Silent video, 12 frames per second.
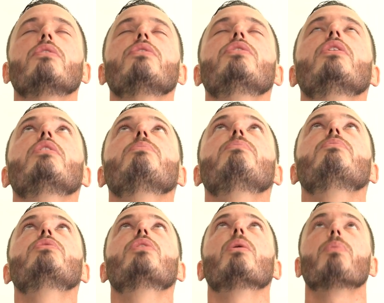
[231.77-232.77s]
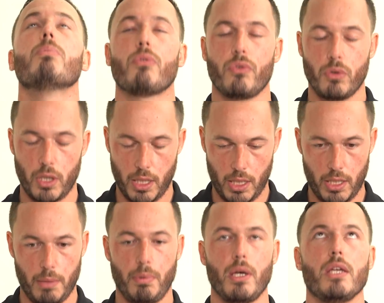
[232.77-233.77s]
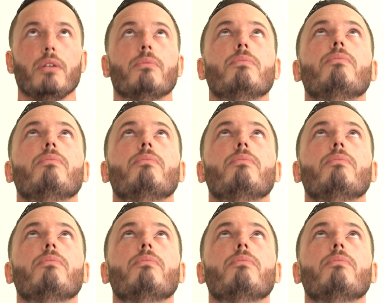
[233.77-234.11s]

just stopping before I get any pain,